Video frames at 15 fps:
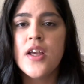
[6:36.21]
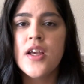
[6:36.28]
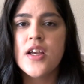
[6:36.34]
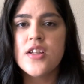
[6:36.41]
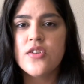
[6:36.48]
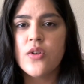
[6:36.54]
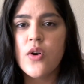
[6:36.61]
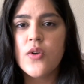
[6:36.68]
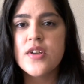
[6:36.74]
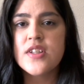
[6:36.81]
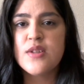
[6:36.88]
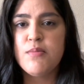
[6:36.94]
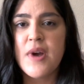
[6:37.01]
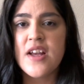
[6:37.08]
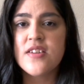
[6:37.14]
it's always
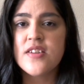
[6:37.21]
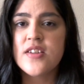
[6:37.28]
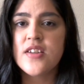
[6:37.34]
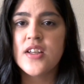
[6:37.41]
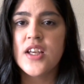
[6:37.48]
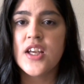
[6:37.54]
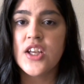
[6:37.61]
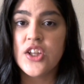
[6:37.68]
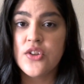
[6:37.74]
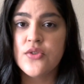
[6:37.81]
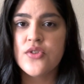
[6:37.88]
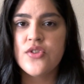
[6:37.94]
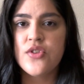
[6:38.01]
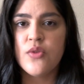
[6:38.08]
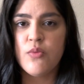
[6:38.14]
best to get
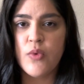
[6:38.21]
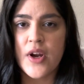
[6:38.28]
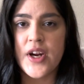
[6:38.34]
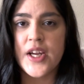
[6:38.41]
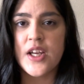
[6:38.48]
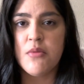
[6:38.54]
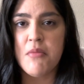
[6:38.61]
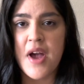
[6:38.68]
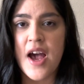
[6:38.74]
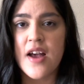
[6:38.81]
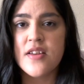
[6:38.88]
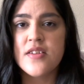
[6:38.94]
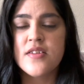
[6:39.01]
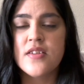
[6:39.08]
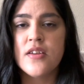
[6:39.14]
used to wearing a
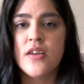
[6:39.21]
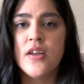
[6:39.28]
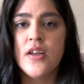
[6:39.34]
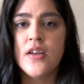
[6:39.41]
mask,